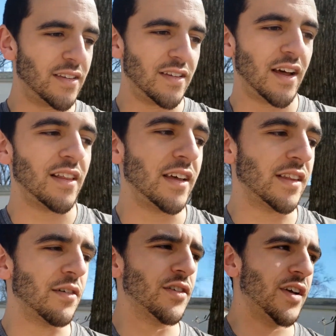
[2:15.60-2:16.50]
it's not like
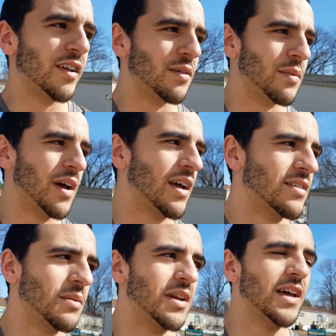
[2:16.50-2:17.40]
they rejected me. I
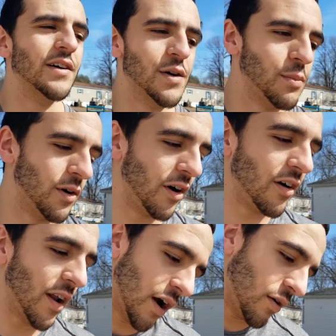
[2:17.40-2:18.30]
guess I'm going to give up on
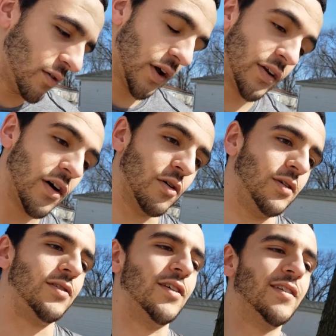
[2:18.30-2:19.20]
art now. Like, no,
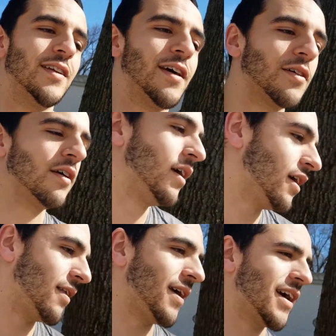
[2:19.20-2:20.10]
it's just another,
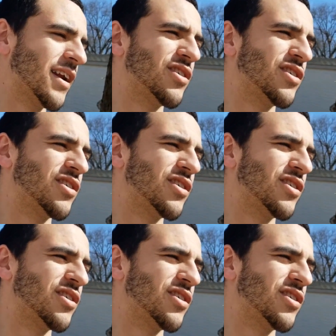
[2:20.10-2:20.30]
they